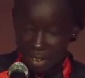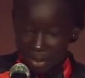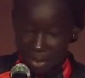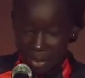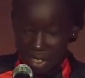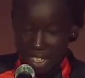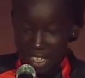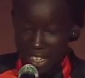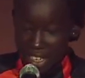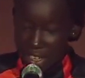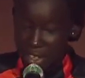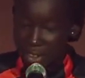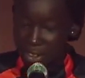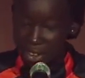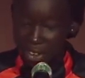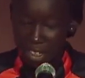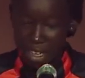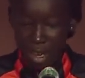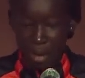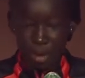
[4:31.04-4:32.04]
Running
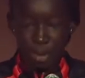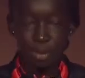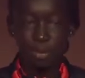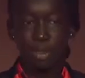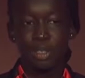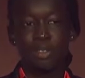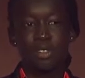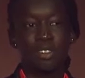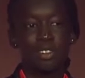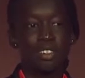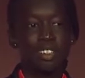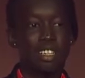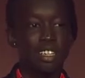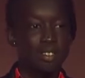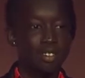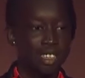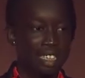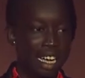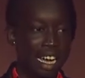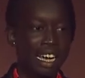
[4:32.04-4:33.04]
also helps me
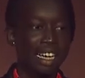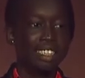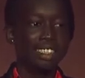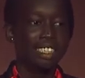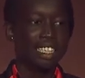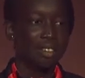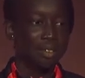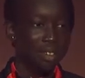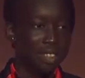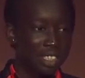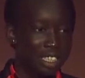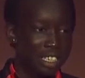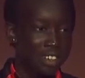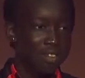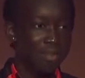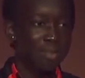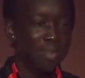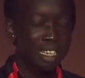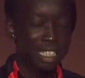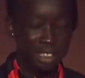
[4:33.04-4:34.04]
relax and
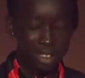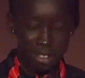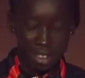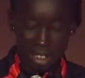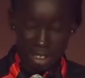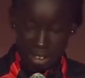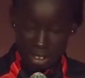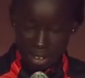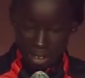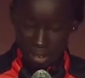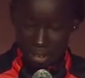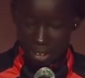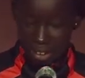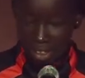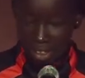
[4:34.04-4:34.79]
relieve my stress.